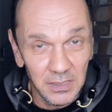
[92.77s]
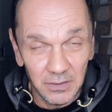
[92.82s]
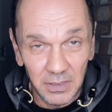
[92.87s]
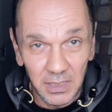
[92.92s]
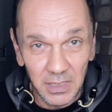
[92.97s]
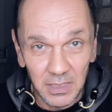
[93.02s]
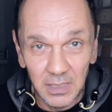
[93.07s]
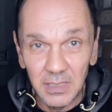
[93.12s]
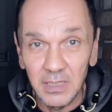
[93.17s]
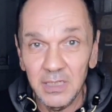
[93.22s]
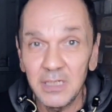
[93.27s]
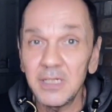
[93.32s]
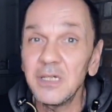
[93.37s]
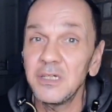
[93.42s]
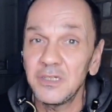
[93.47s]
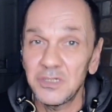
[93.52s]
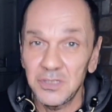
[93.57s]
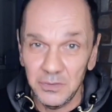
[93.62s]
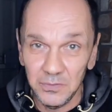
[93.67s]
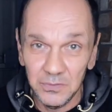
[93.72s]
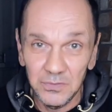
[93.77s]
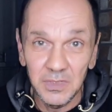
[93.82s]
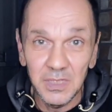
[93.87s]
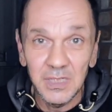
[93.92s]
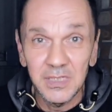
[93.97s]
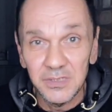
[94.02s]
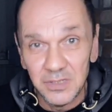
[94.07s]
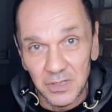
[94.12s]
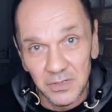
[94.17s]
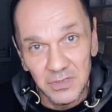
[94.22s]
okay, it still
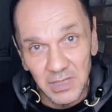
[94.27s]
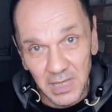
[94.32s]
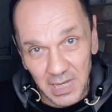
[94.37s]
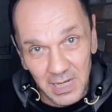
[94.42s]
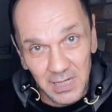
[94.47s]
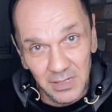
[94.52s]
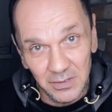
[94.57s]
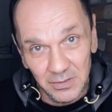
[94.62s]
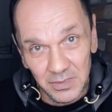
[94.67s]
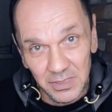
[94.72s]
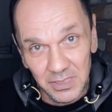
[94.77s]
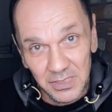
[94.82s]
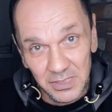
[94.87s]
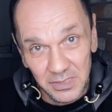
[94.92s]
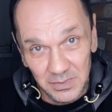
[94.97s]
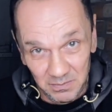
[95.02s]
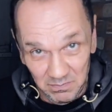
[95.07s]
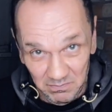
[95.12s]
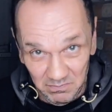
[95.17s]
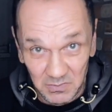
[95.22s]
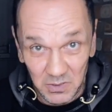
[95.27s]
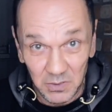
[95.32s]
needs those calories,